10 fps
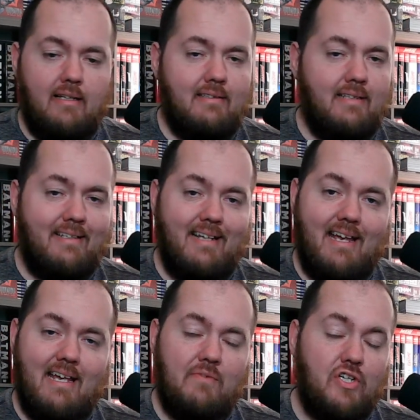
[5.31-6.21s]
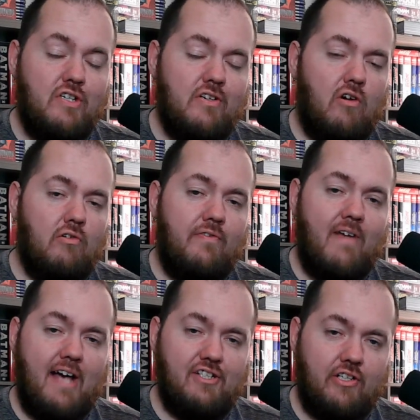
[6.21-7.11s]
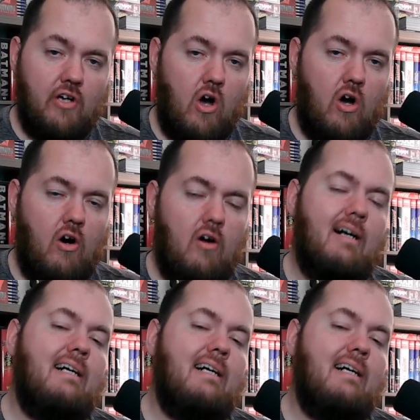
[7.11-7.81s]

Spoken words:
Today, I have a good old fashioned haul.